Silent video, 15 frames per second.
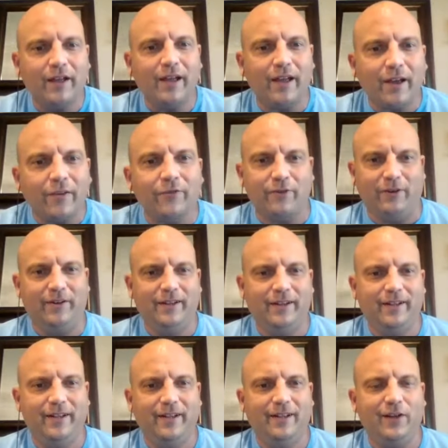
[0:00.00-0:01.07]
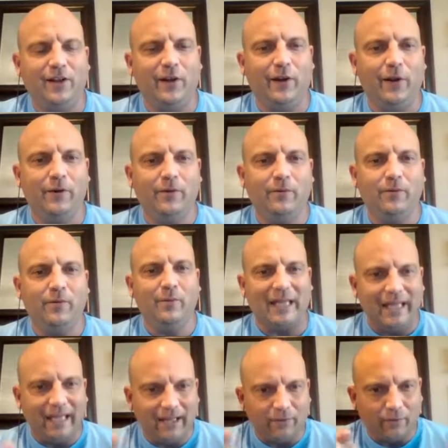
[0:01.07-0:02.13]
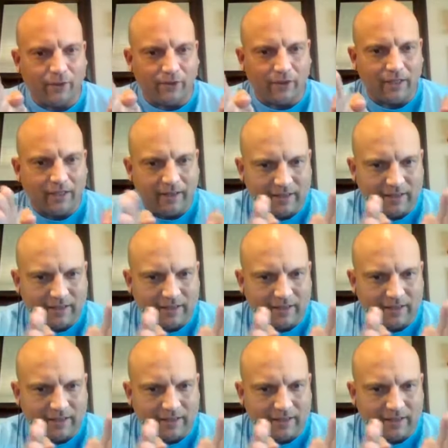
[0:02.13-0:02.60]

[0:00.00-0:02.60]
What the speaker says: ever, when we get within